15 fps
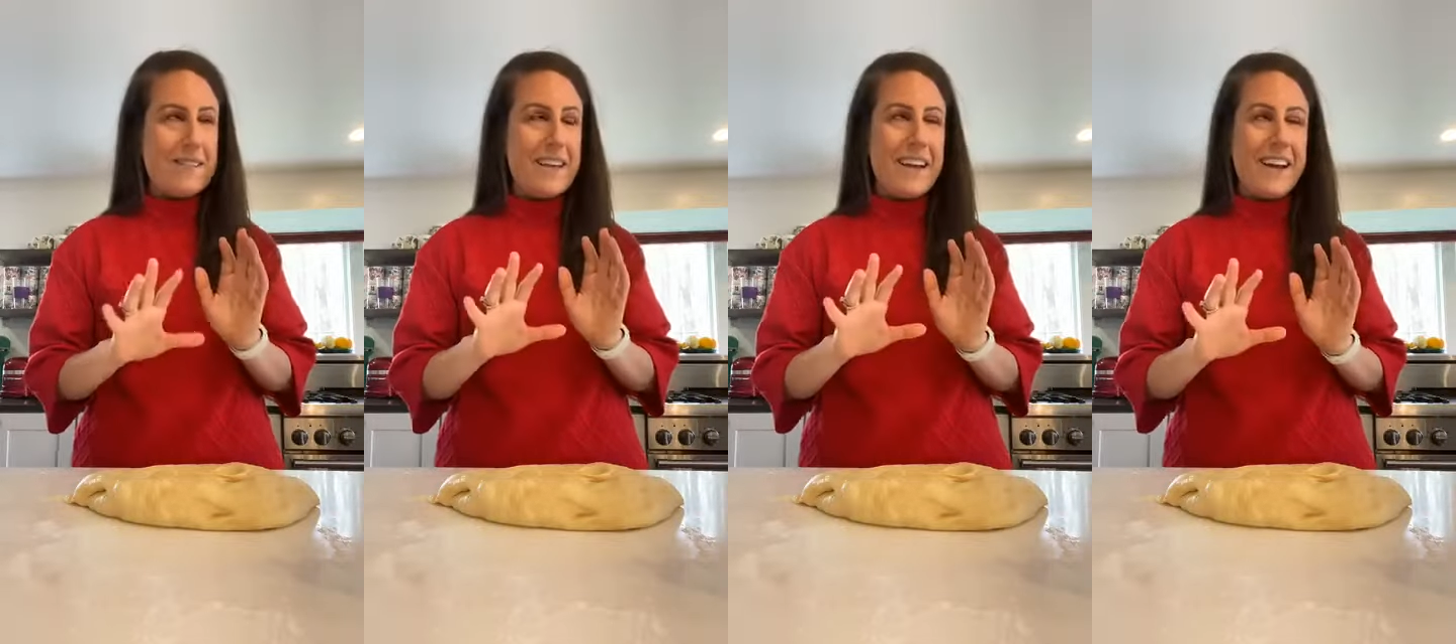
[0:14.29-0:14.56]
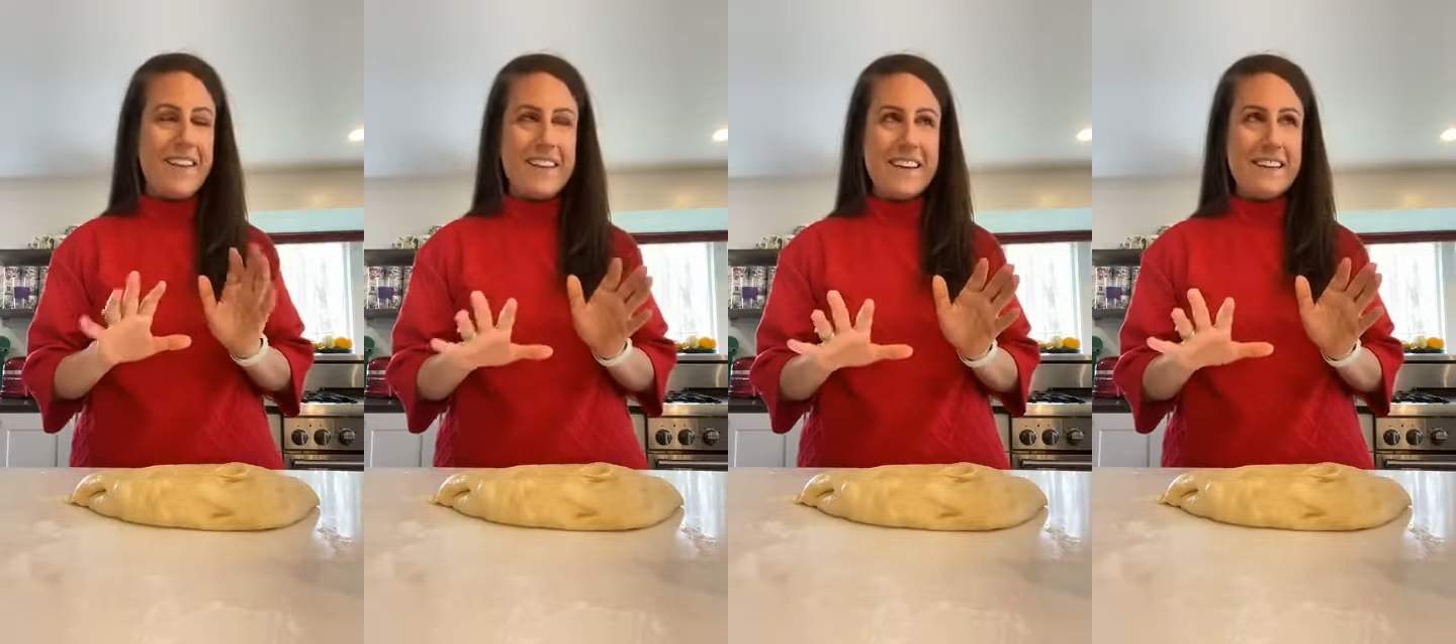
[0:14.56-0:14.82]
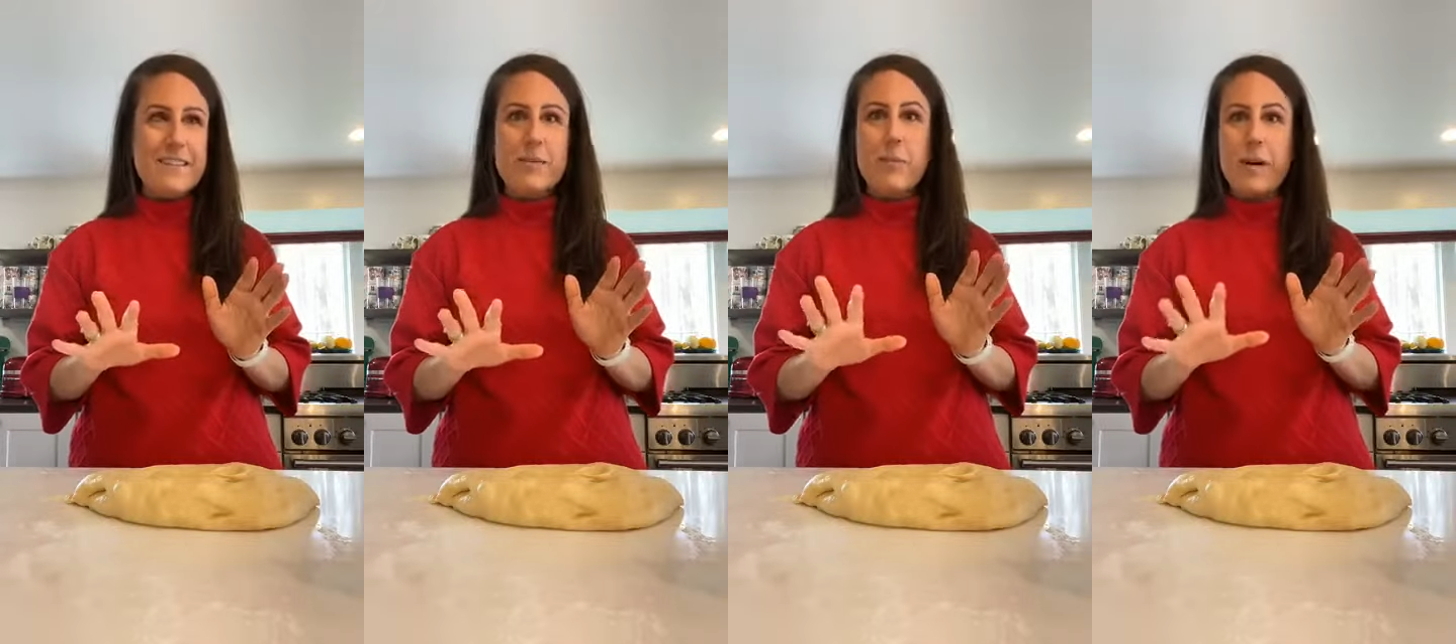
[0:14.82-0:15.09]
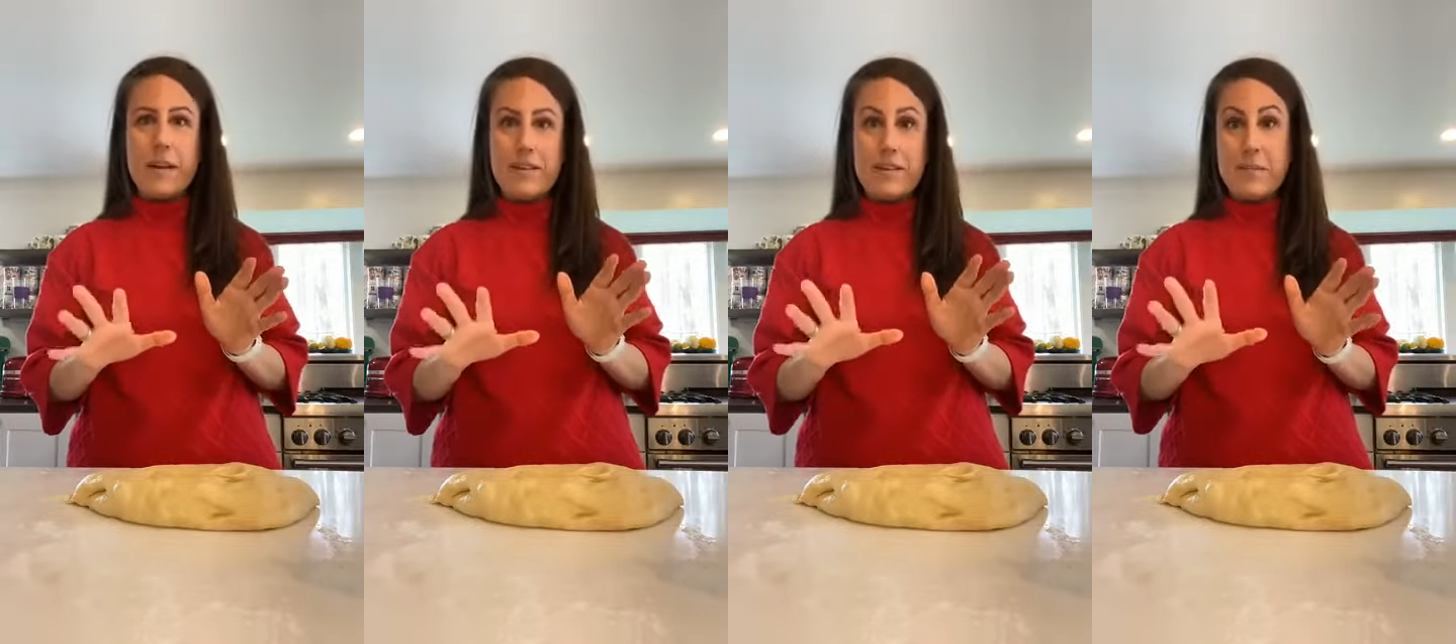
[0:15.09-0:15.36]
at least
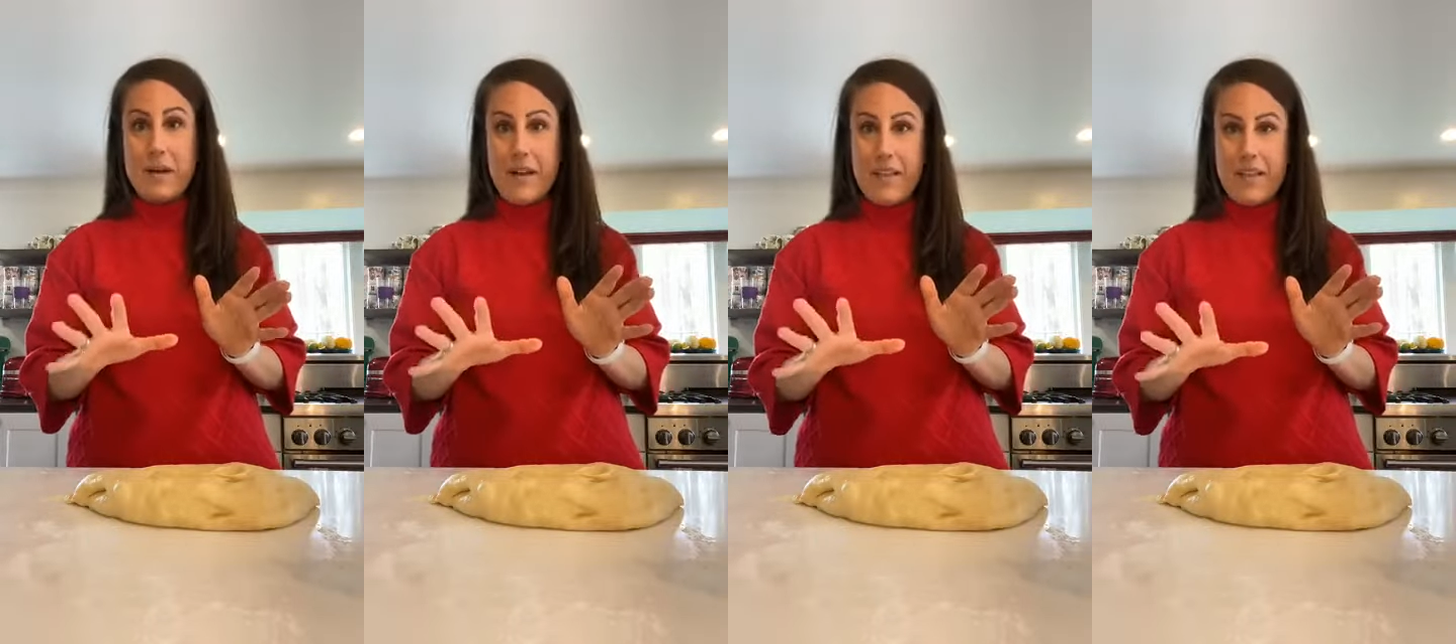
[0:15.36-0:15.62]
once a month.